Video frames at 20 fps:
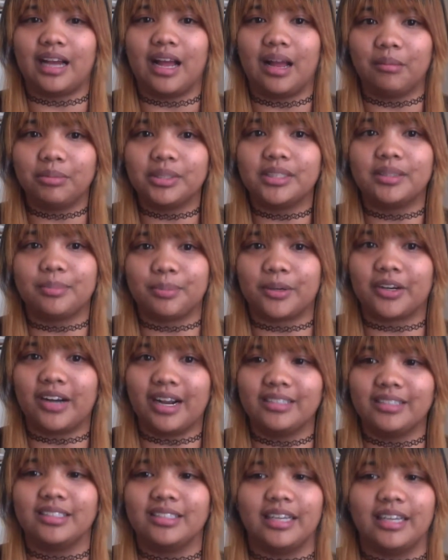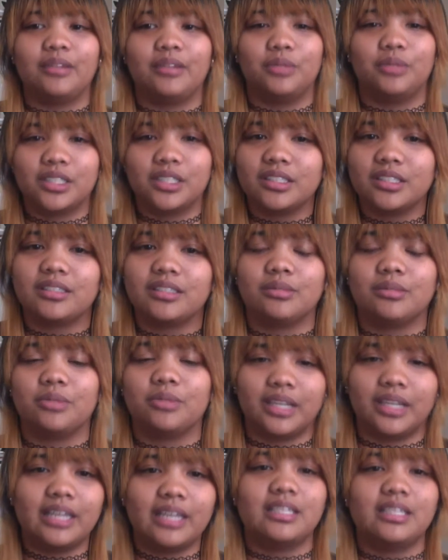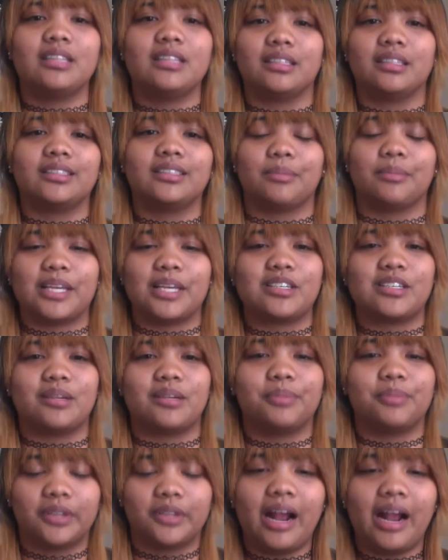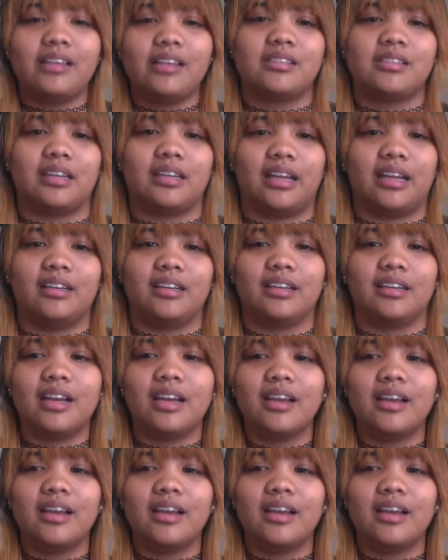I'm going to procrastinate, which is what I did this semester. Procrastinated.